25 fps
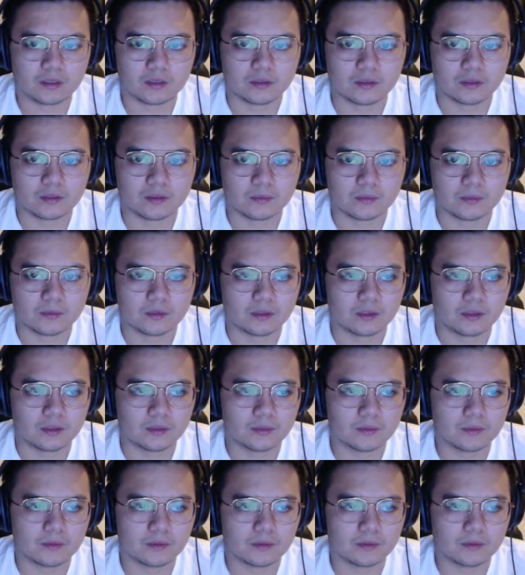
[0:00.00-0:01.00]

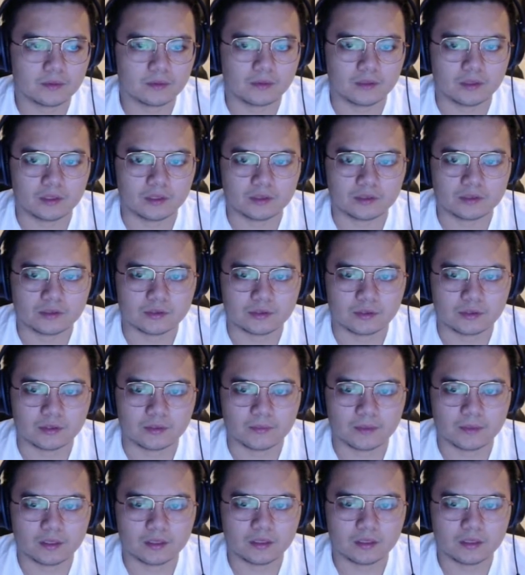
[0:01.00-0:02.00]

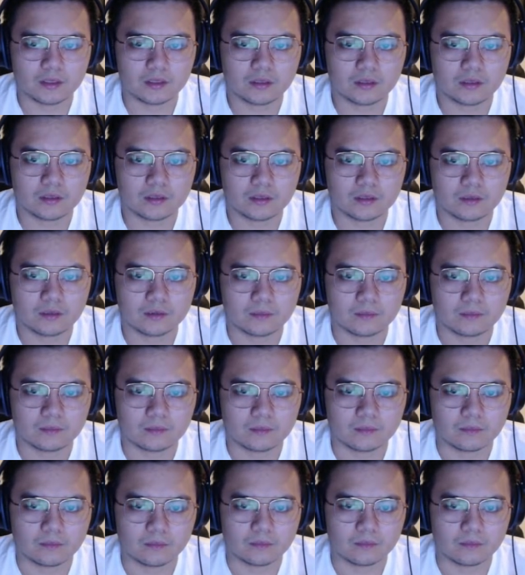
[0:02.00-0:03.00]
www.html.
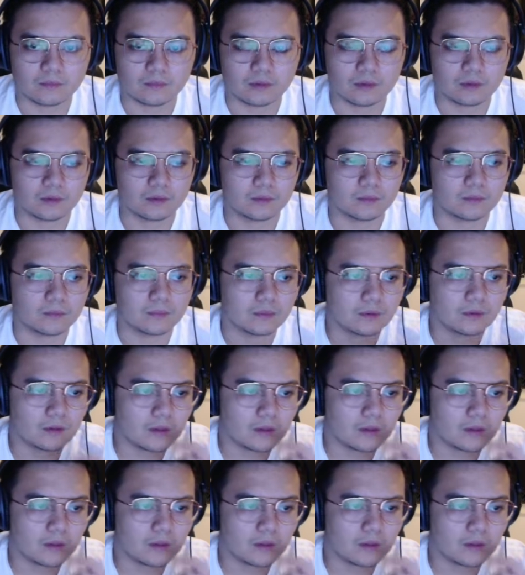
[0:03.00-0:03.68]
Boom.